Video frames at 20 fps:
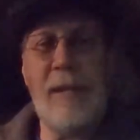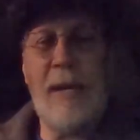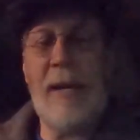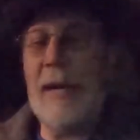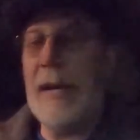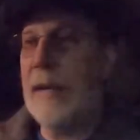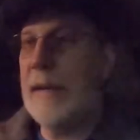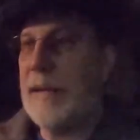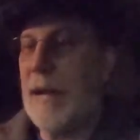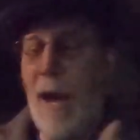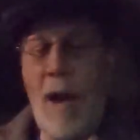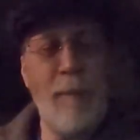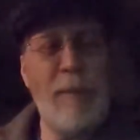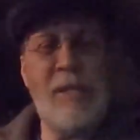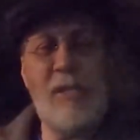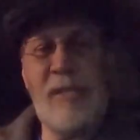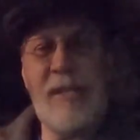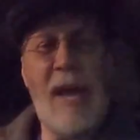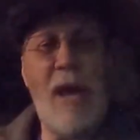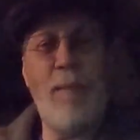
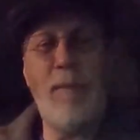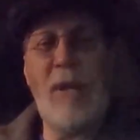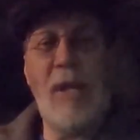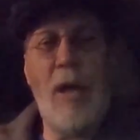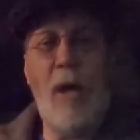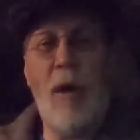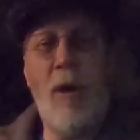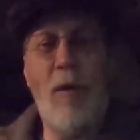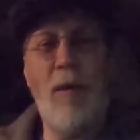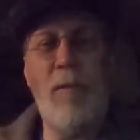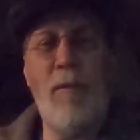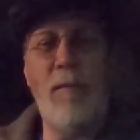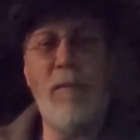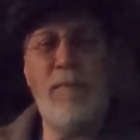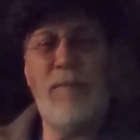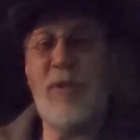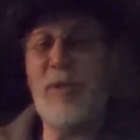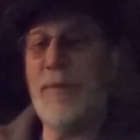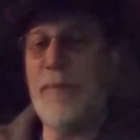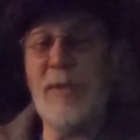Comments down
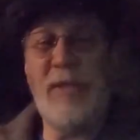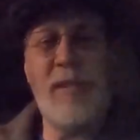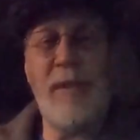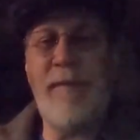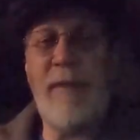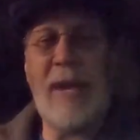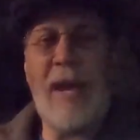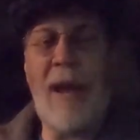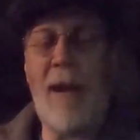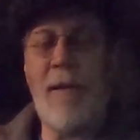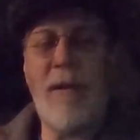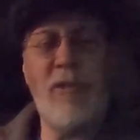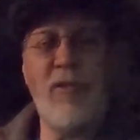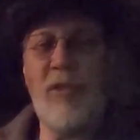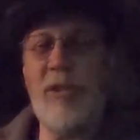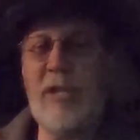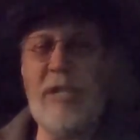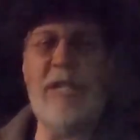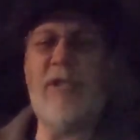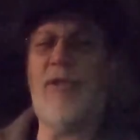below, specific
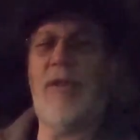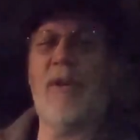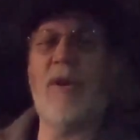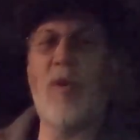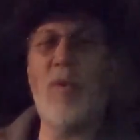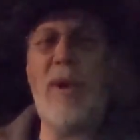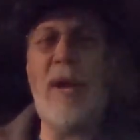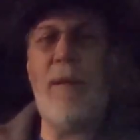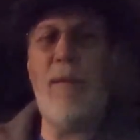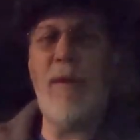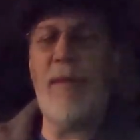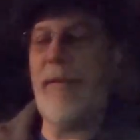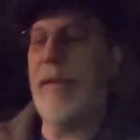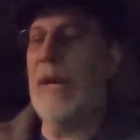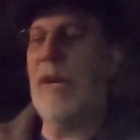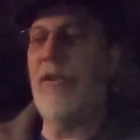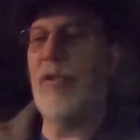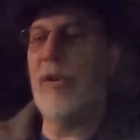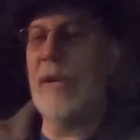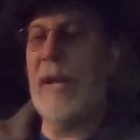areas you disagree with,
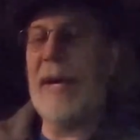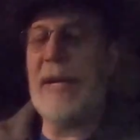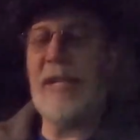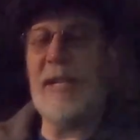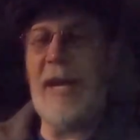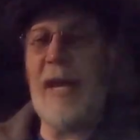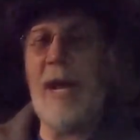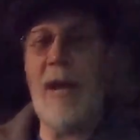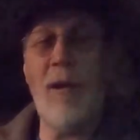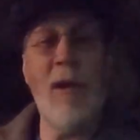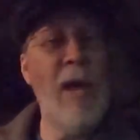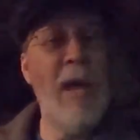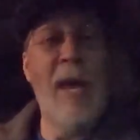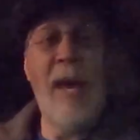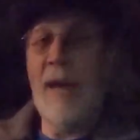things you'd like to hear.